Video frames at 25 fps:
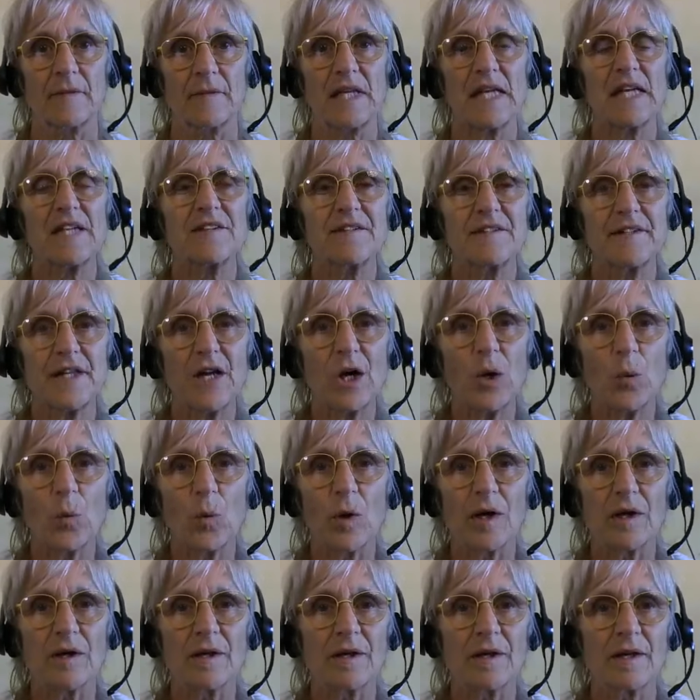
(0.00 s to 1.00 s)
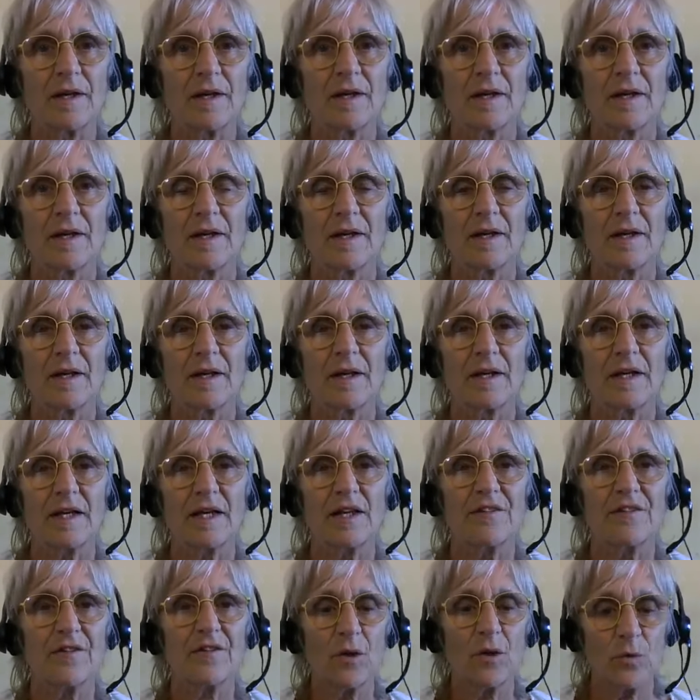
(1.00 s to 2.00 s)
There's no one.
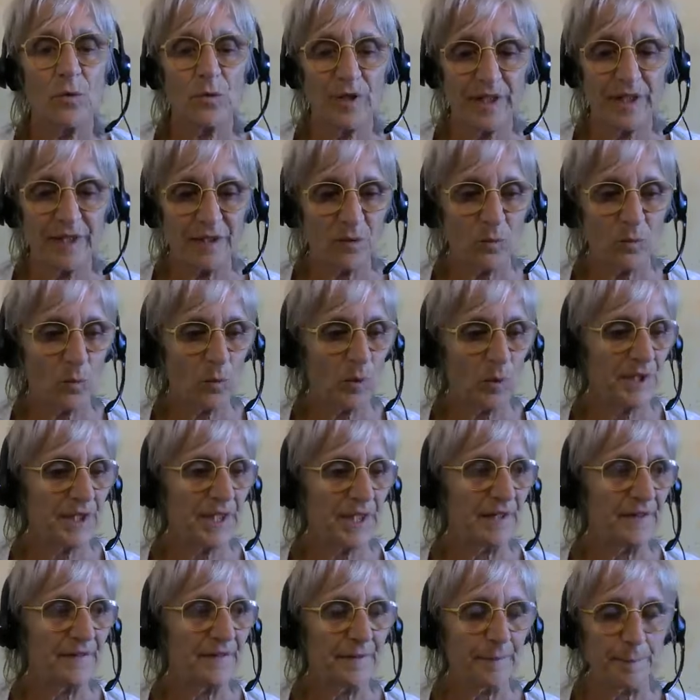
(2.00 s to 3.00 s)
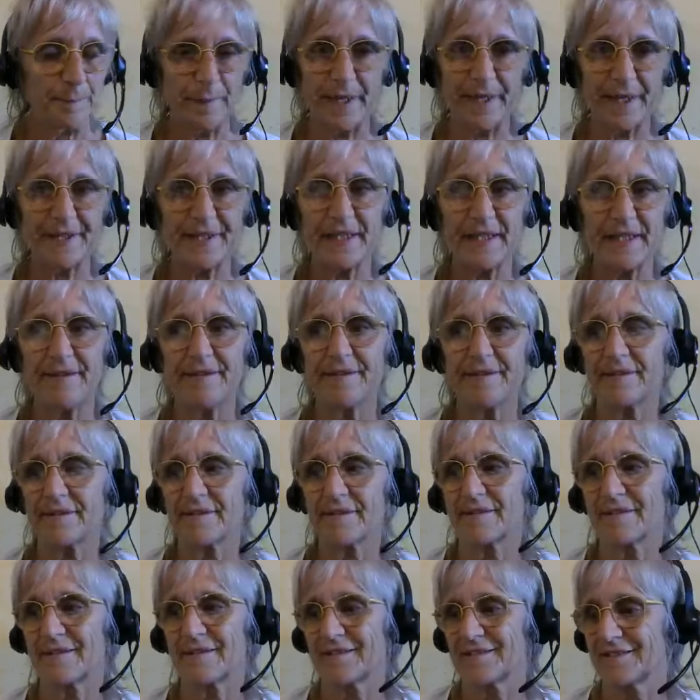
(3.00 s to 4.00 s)
There's only what is
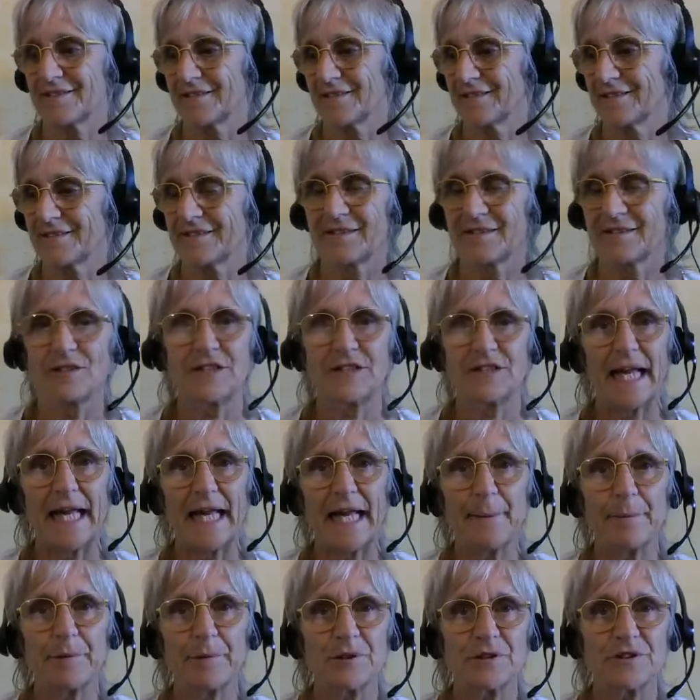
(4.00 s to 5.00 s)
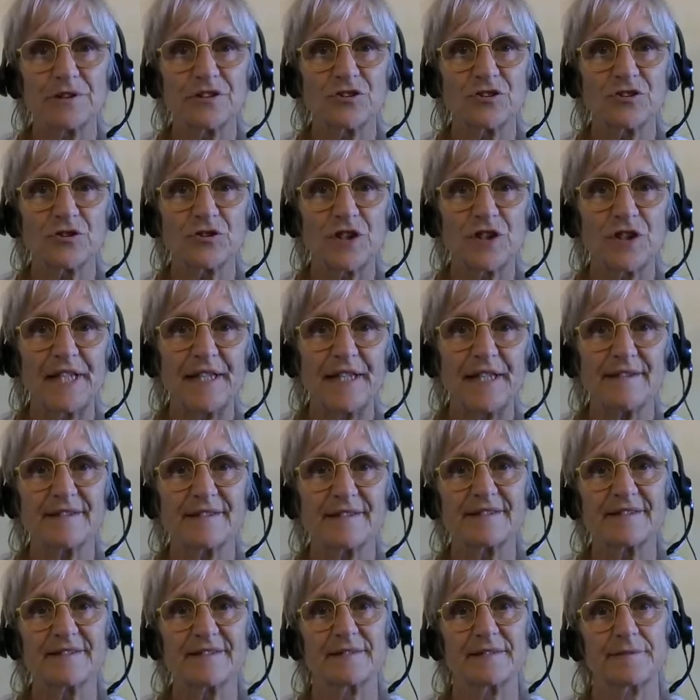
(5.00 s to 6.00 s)
bodies, tables,
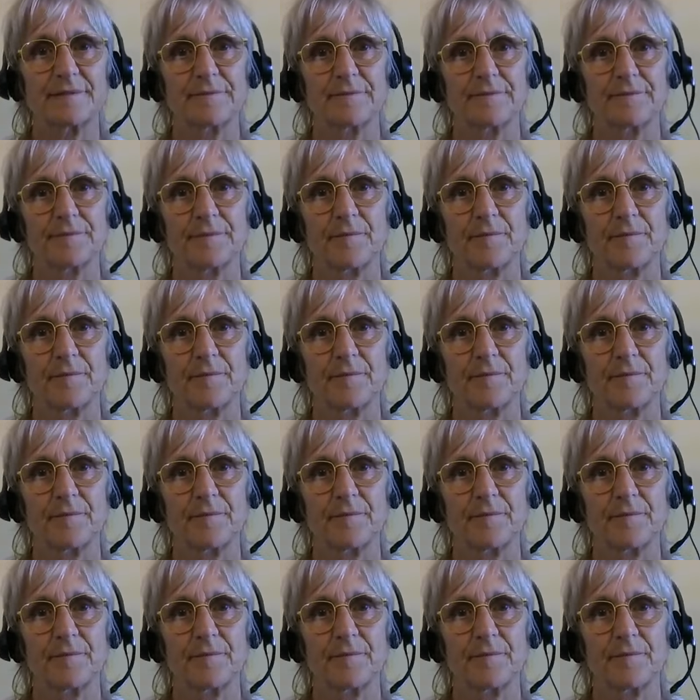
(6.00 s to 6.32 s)
streets.